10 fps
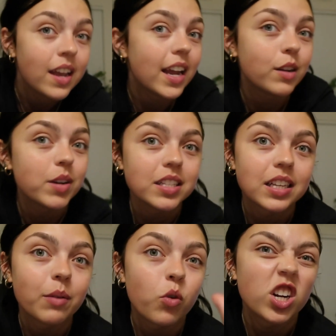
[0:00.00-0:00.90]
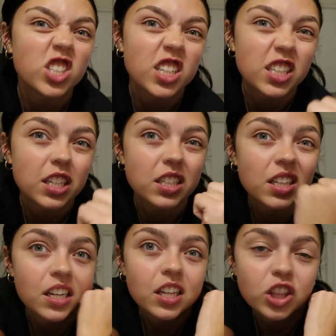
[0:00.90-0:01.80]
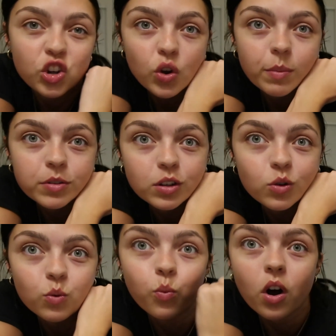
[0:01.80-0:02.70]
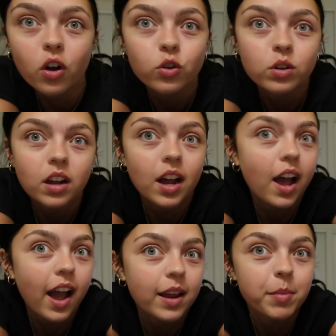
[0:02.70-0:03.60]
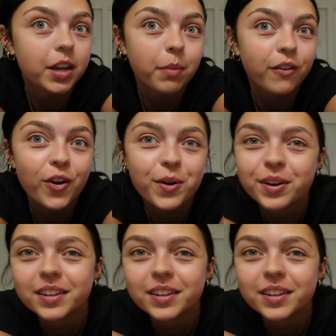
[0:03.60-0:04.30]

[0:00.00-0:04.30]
Anyways, I'm watching the new episode while I make my food.